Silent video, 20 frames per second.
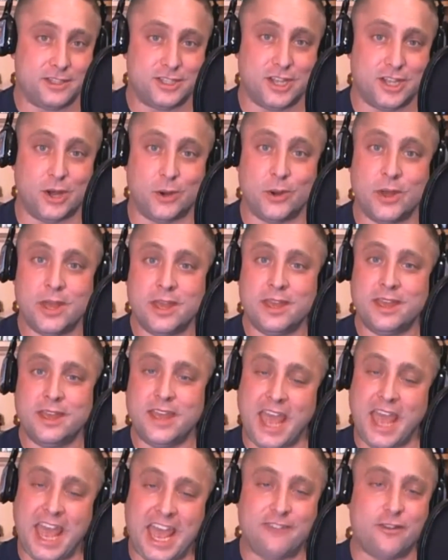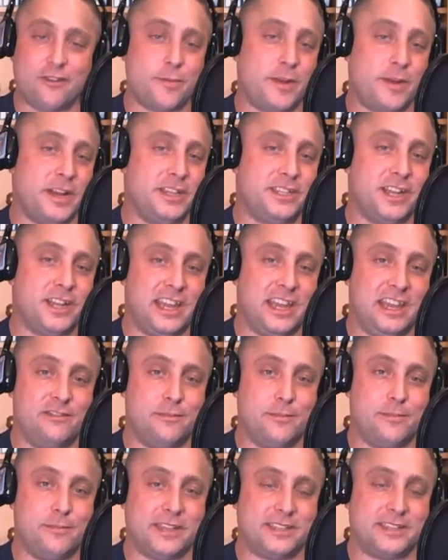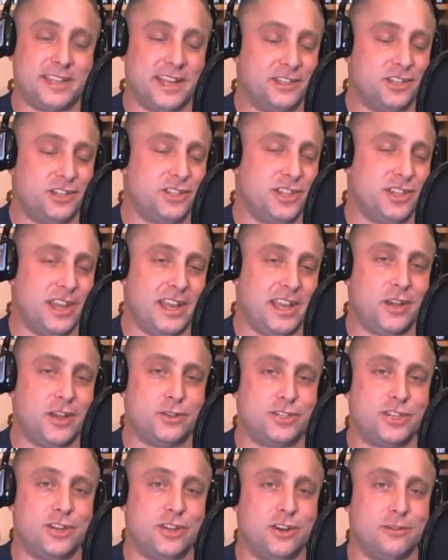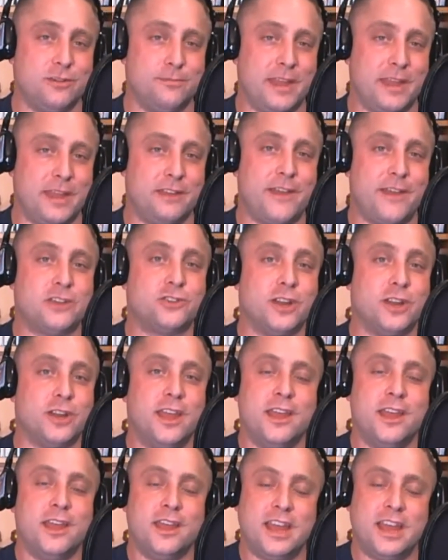So everybody's on an even pace. It's just, it goes to your manufacturing.